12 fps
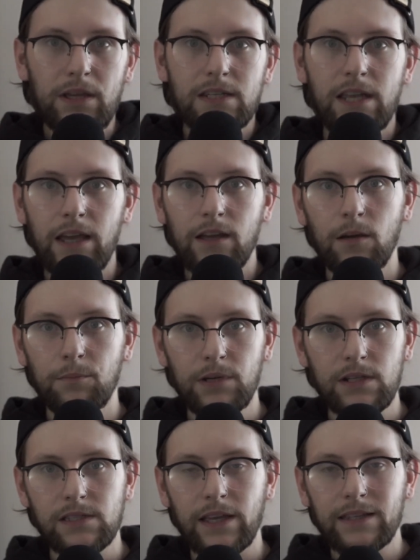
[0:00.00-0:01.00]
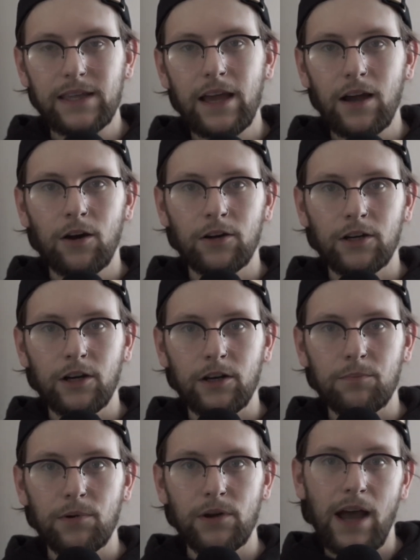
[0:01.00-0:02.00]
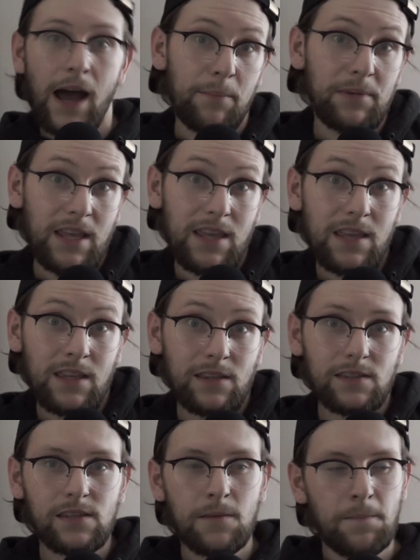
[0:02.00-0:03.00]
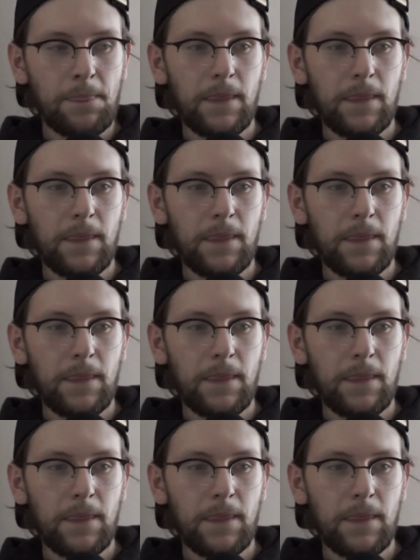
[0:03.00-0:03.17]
tech companies like that aren't going to put opt-ins